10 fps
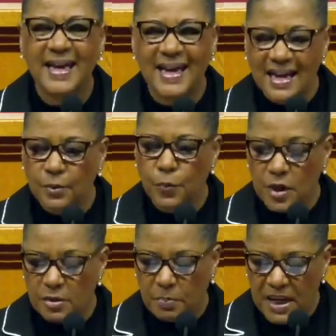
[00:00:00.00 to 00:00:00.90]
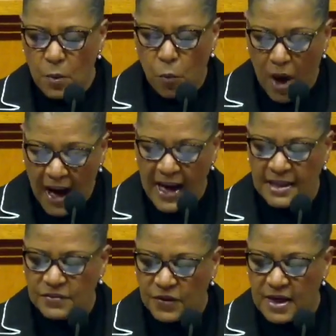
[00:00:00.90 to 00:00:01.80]
It would be
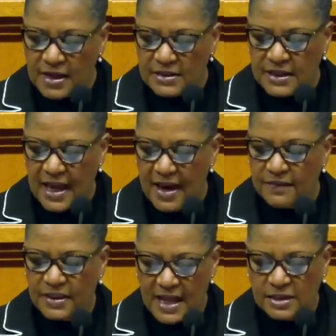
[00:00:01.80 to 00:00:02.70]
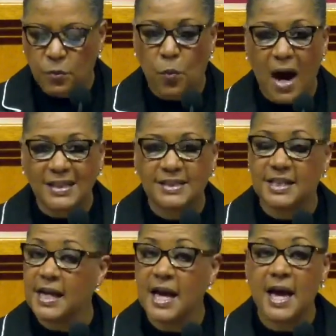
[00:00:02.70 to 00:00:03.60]
wise for us to have less
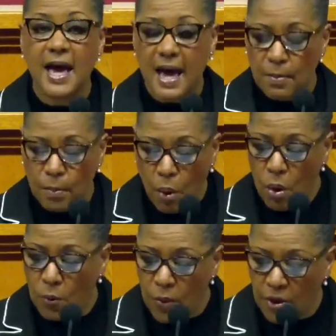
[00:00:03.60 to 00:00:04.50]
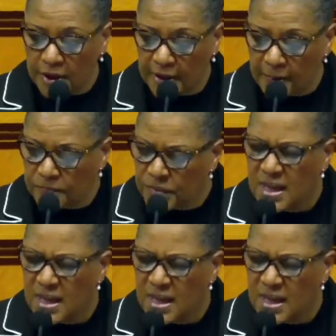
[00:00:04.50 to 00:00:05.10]
watching and more working.